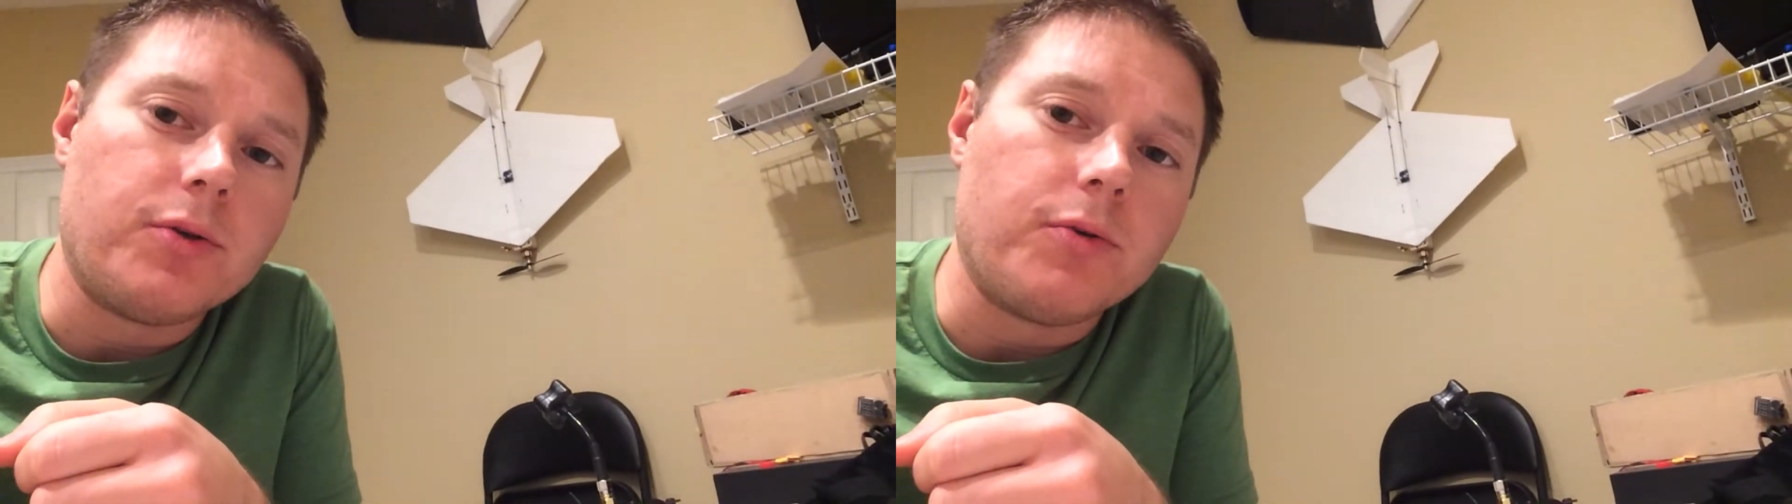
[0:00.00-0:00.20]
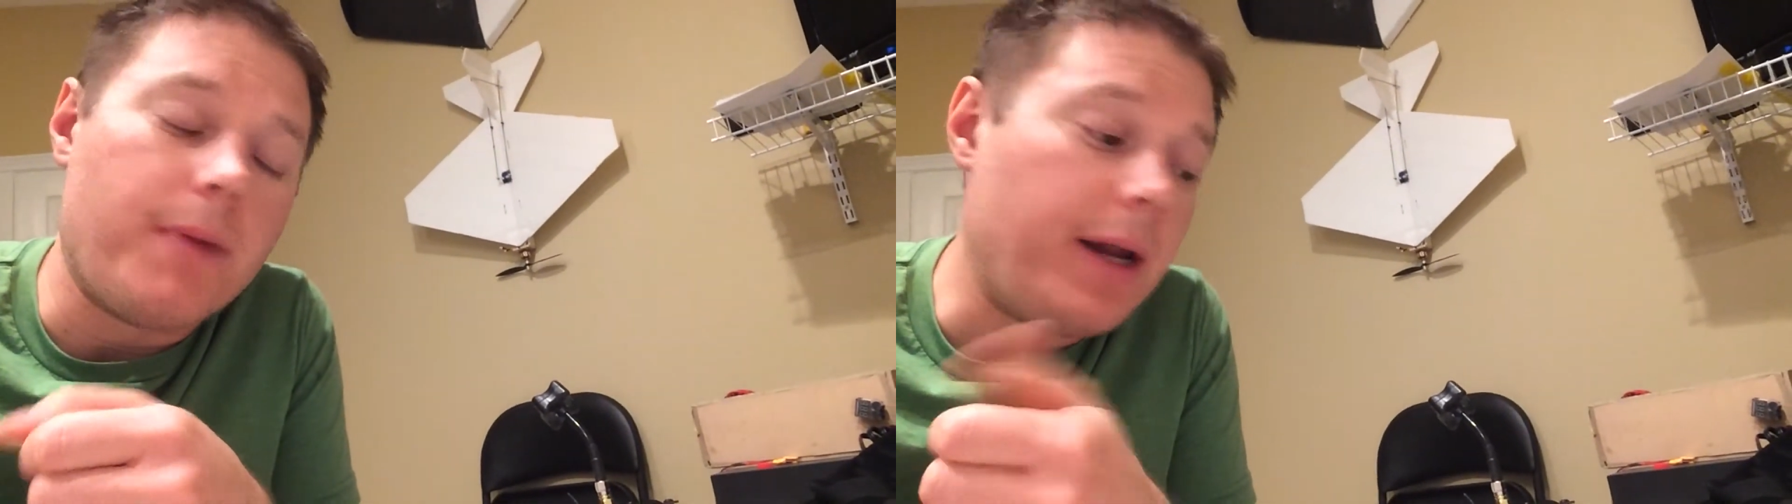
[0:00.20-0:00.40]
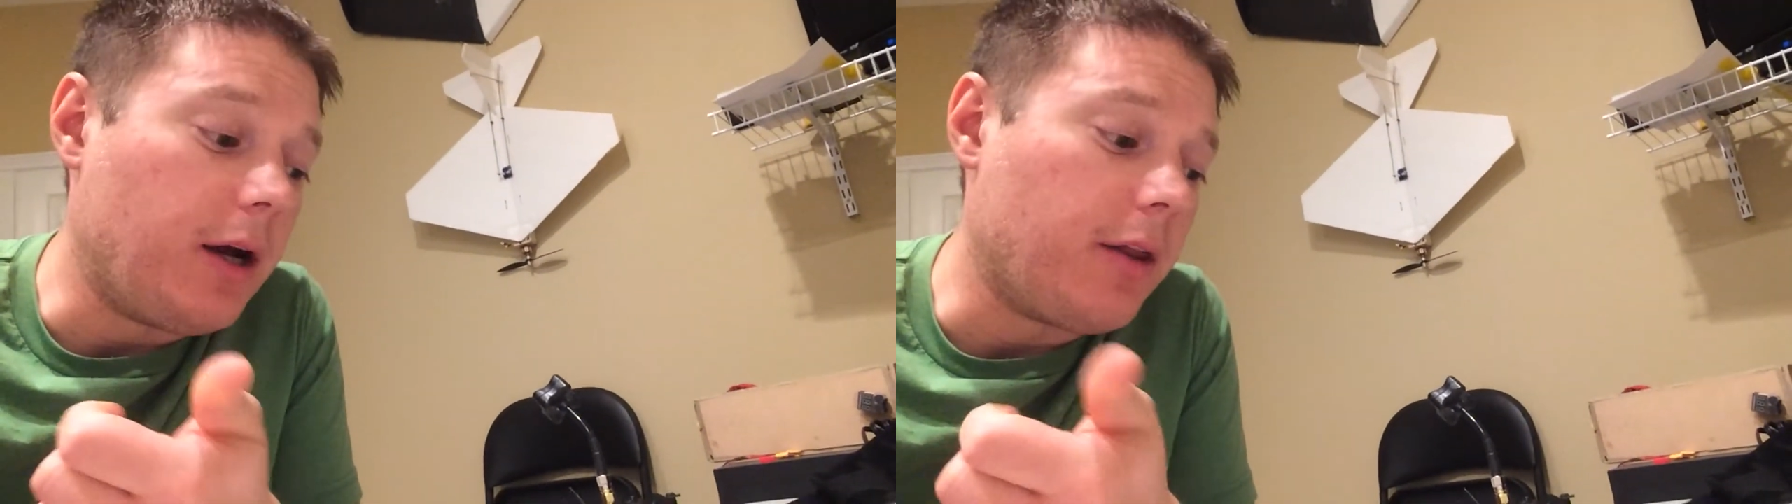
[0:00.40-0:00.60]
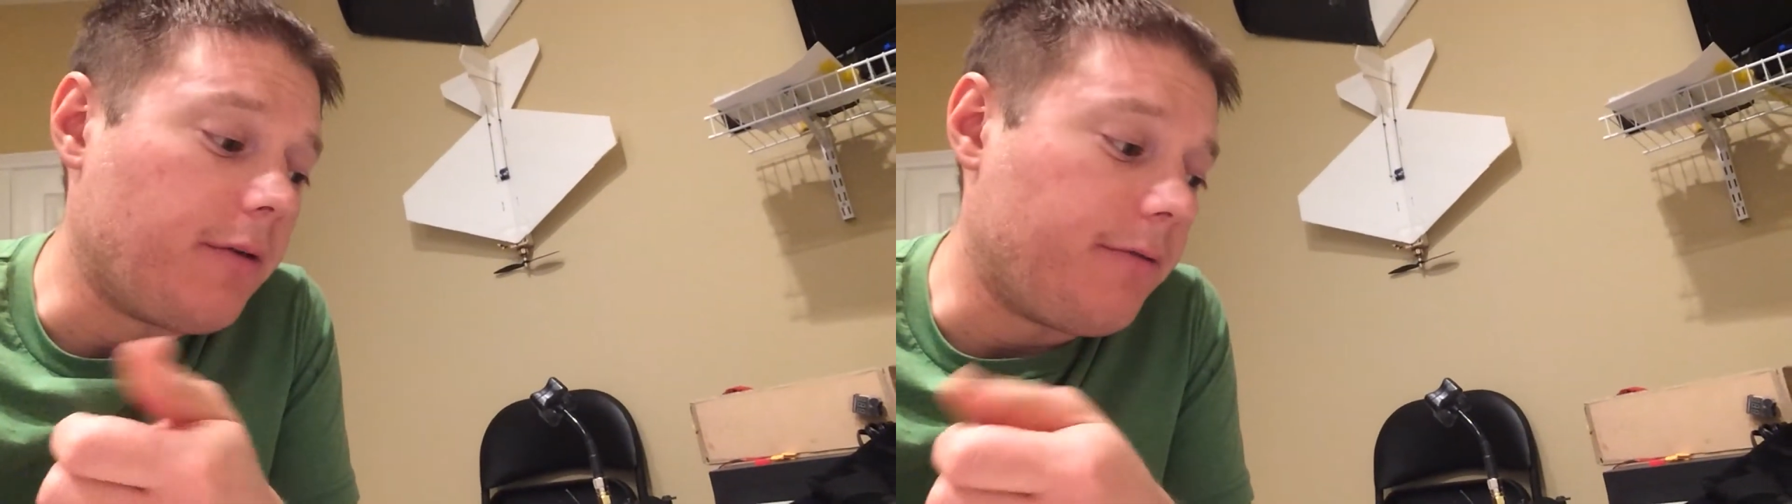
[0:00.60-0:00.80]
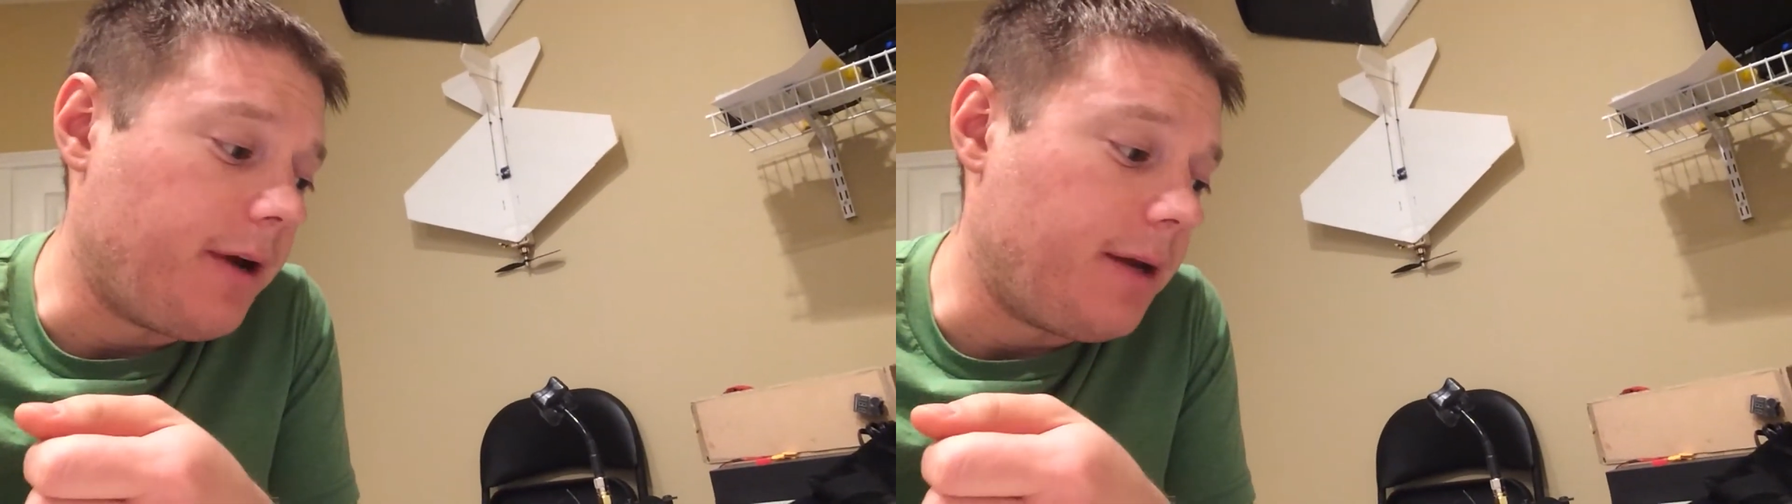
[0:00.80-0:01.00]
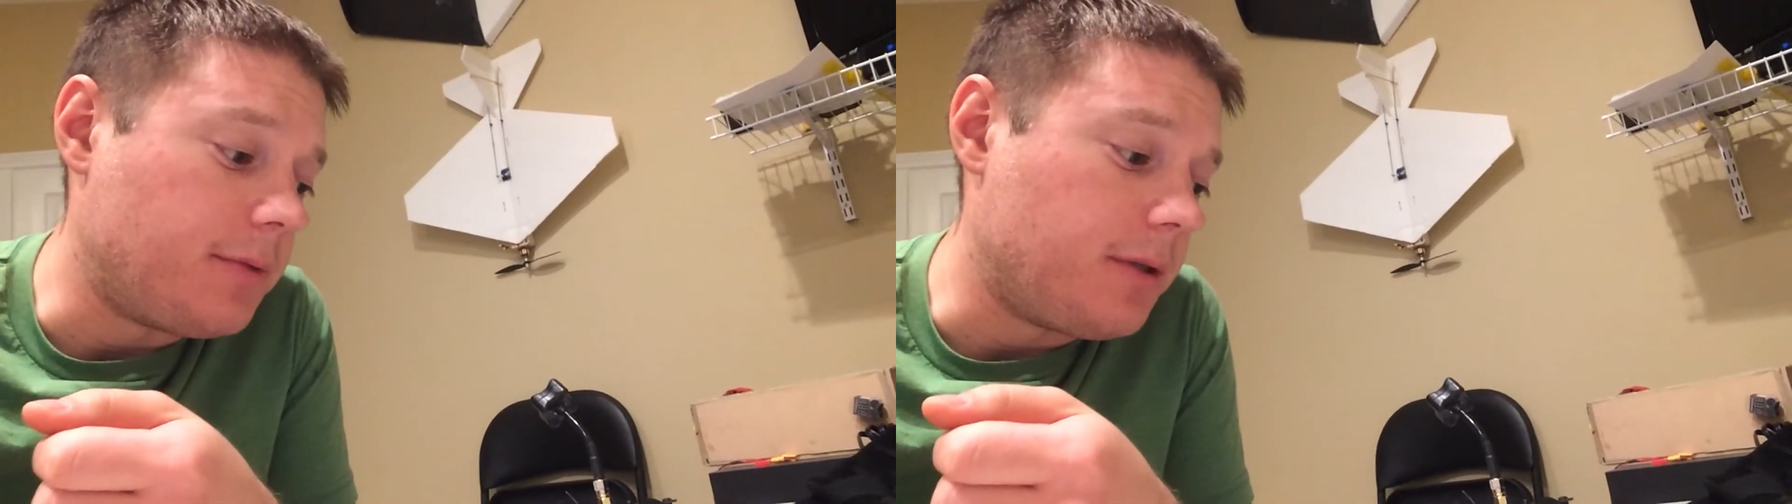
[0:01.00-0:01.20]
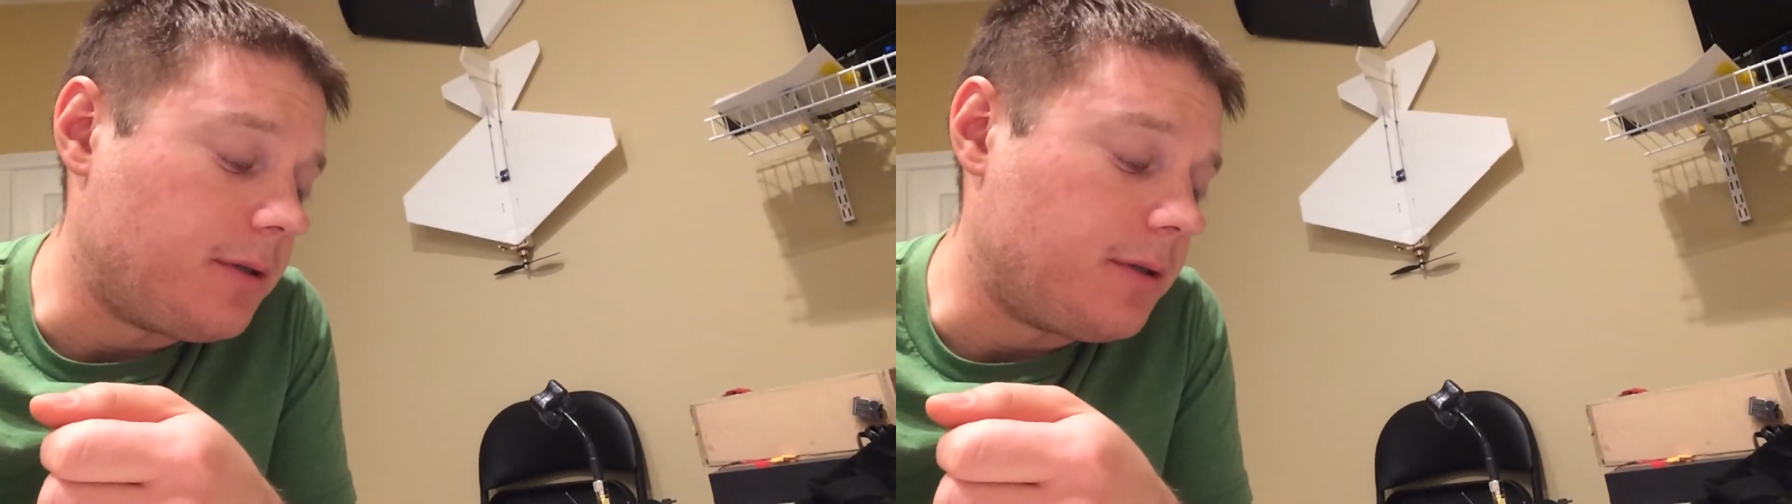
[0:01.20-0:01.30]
to many other frames.